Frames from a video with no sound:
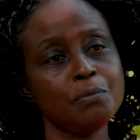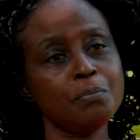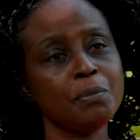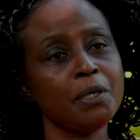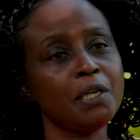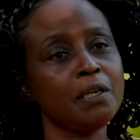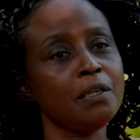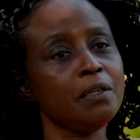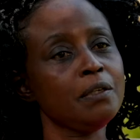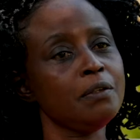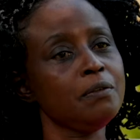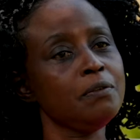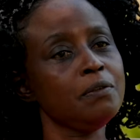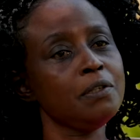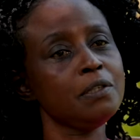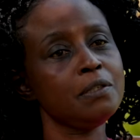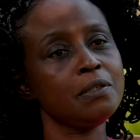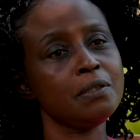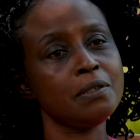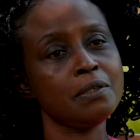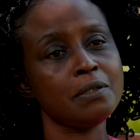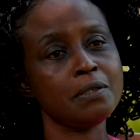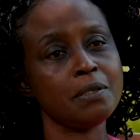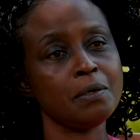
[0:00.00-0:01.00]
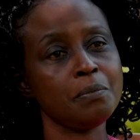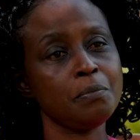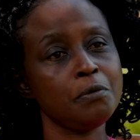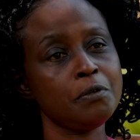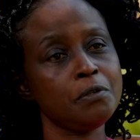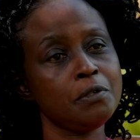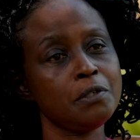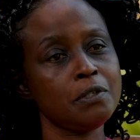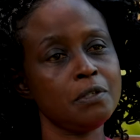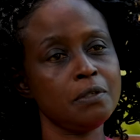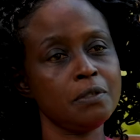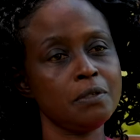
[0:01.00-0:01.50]
was my greatest
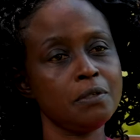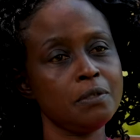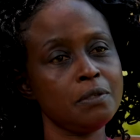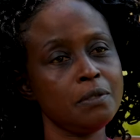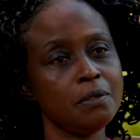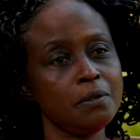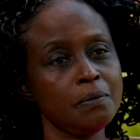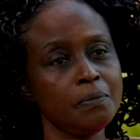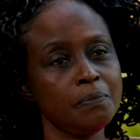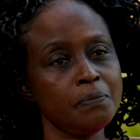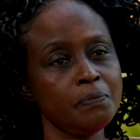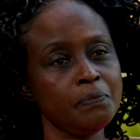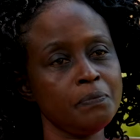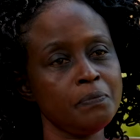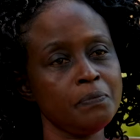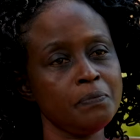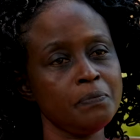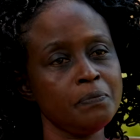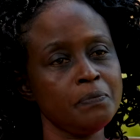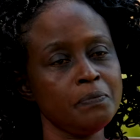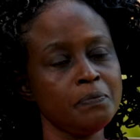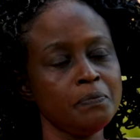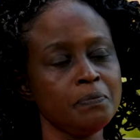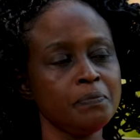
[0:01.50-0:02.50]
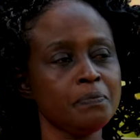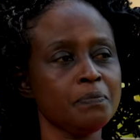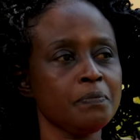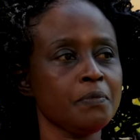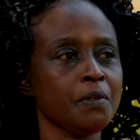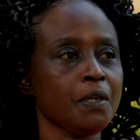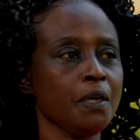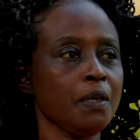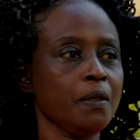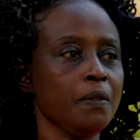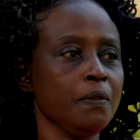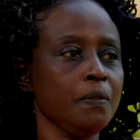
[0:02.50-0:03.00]
support system.
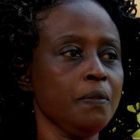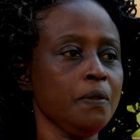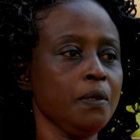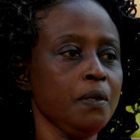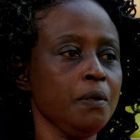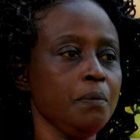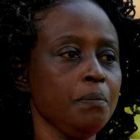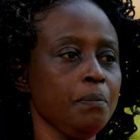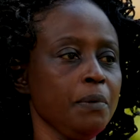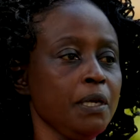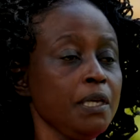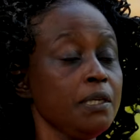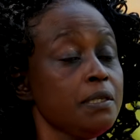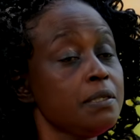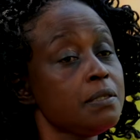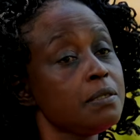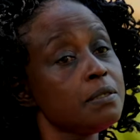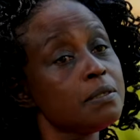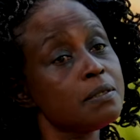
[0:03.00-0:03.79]
Then my